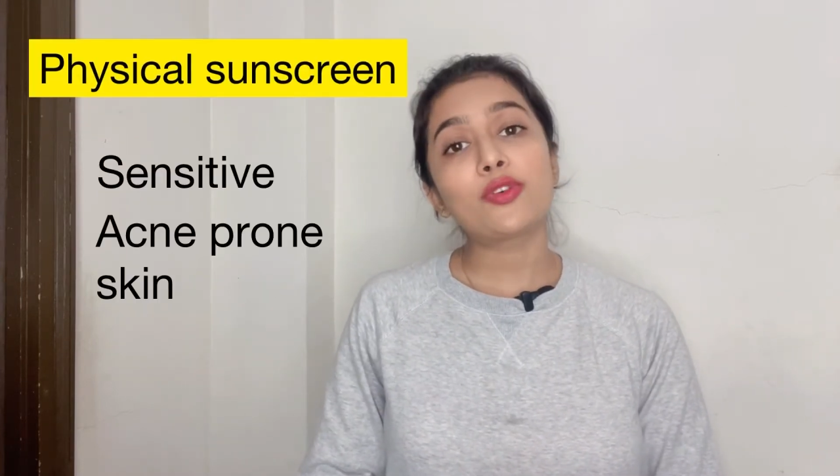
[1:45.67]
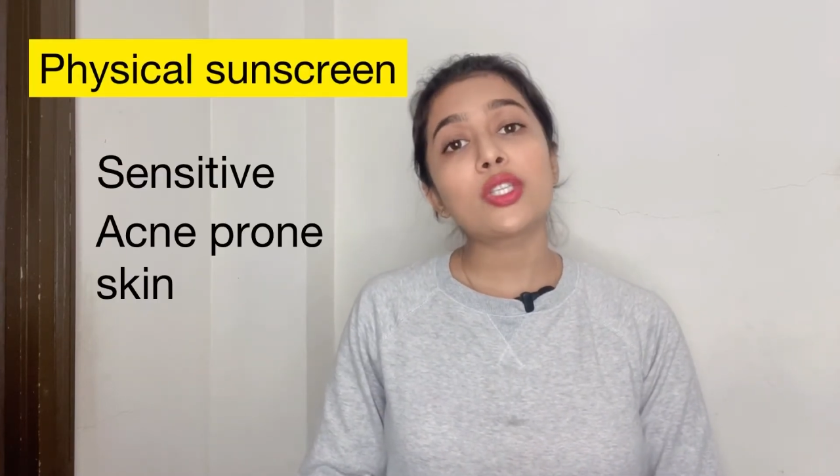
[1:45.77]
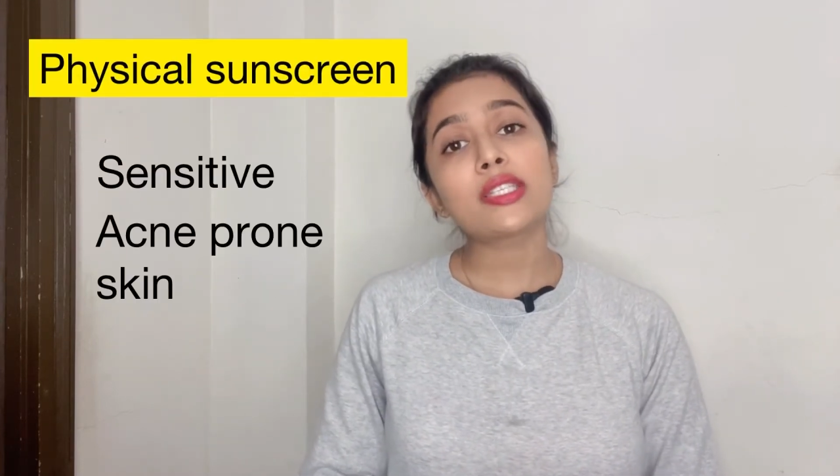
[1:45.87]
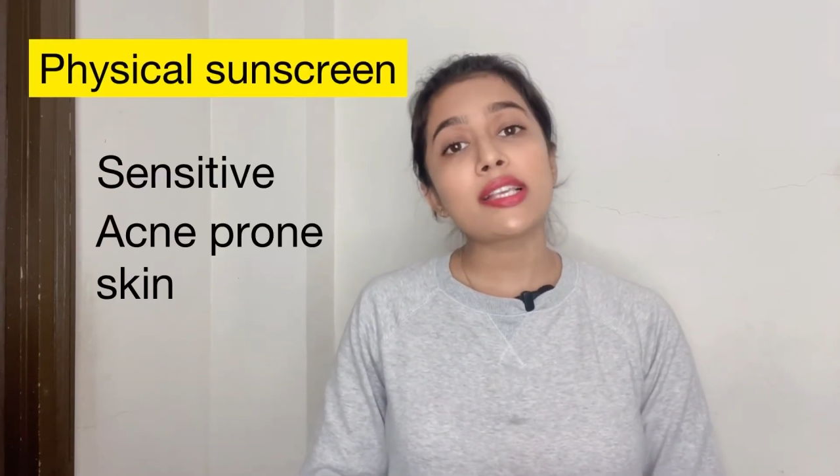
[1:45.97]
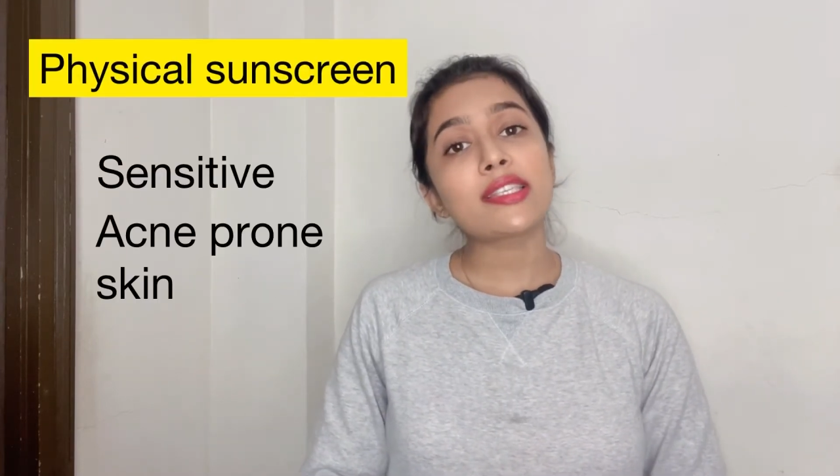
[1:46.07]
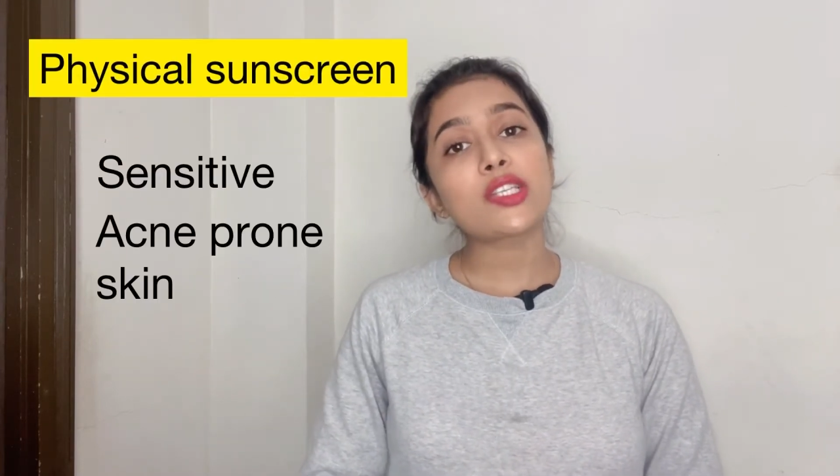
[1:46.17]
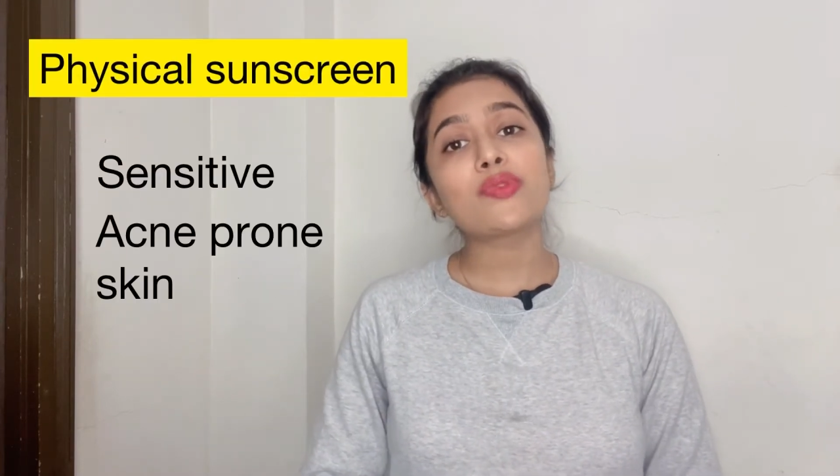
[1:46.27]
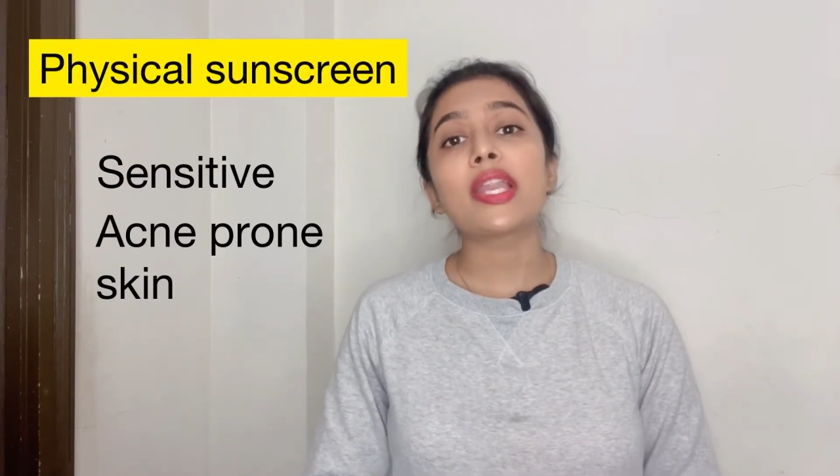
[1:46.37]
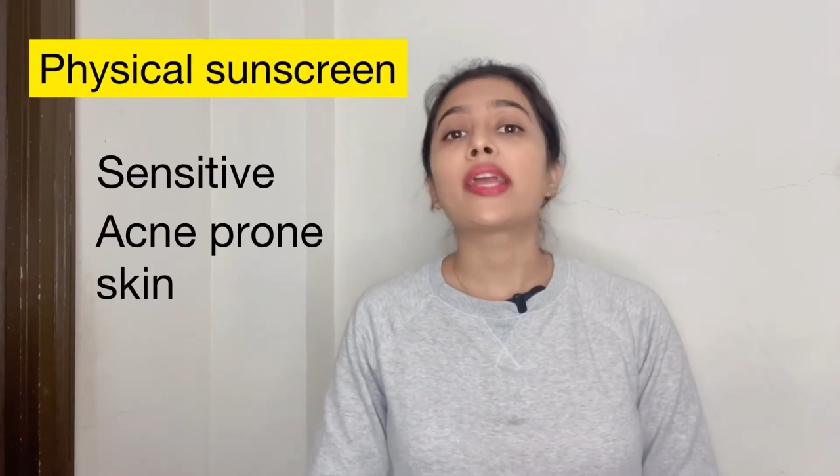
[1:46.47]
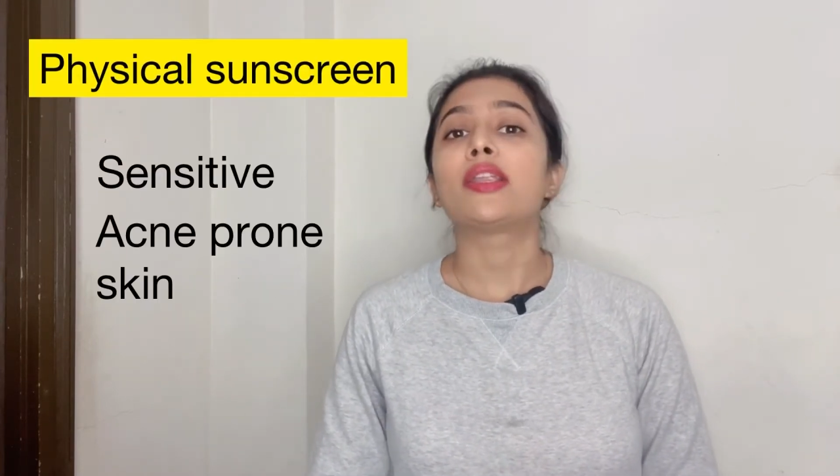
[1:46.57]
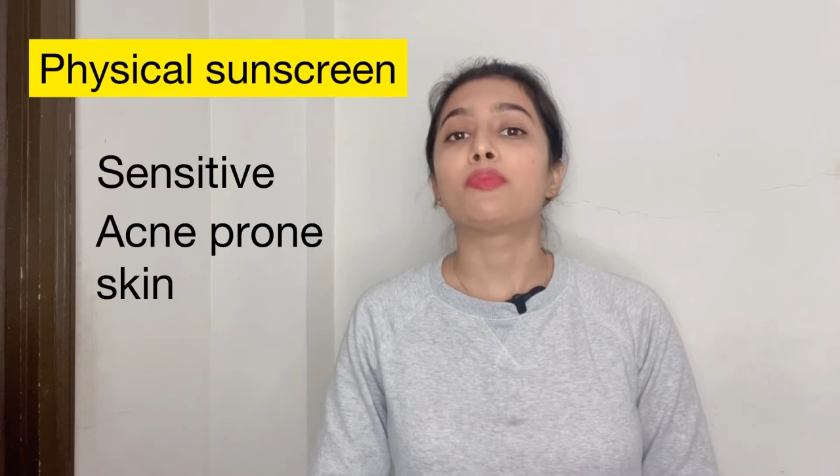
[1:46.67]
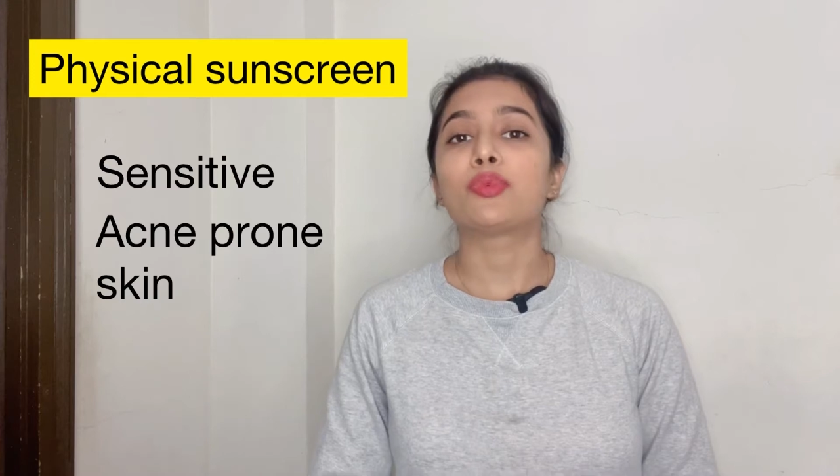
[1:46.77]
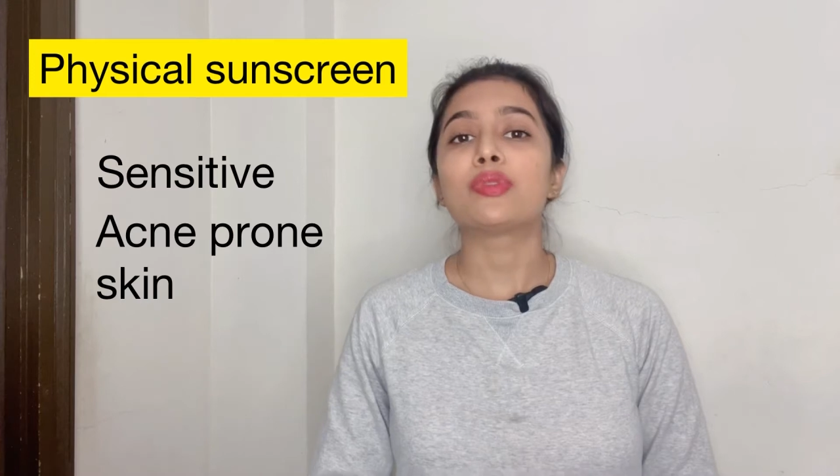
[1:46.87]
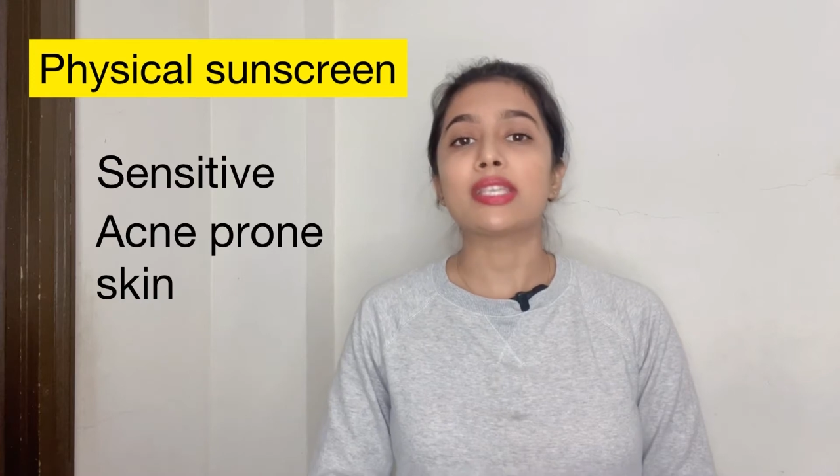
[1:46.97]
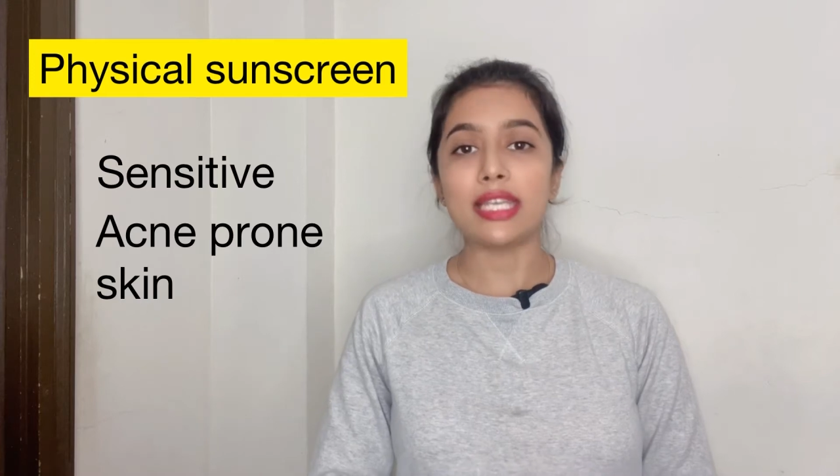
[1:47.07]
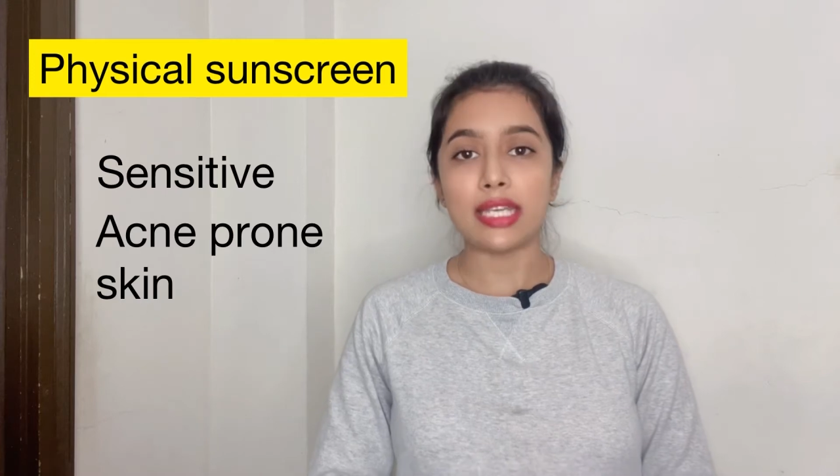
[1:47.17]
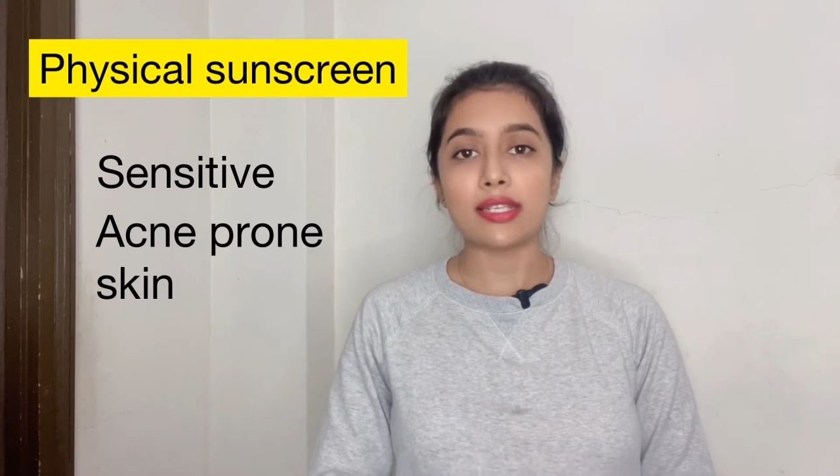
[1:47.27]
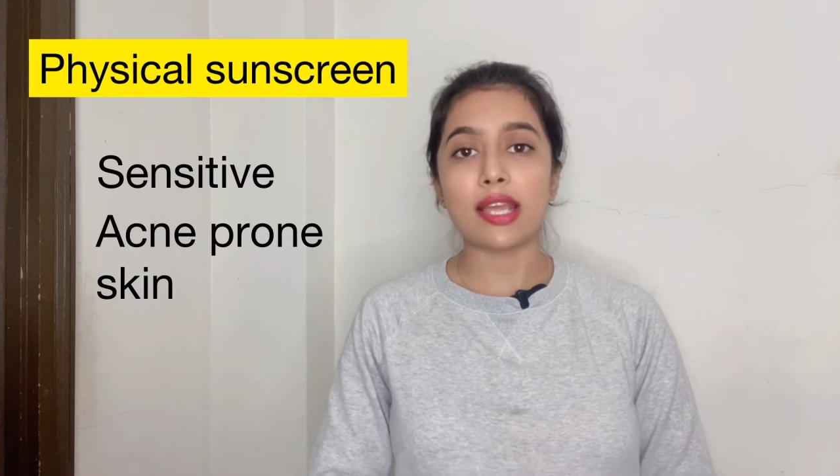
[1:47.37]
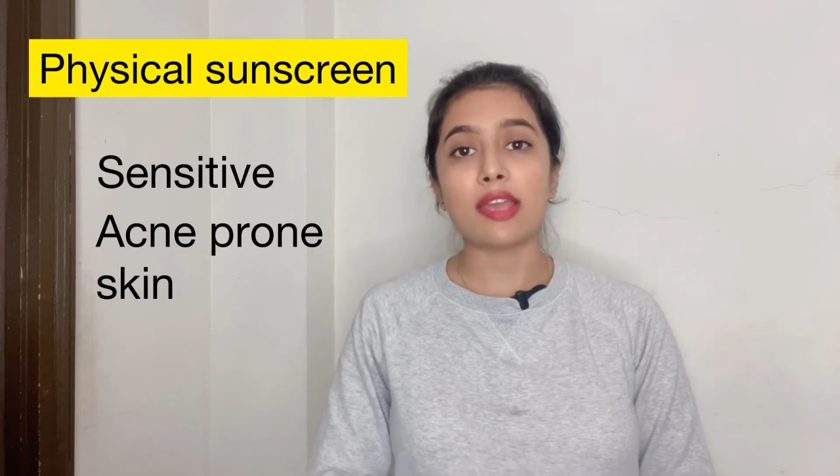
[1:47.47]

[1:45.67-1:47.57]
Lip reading: for the sensitive and acne prone skin.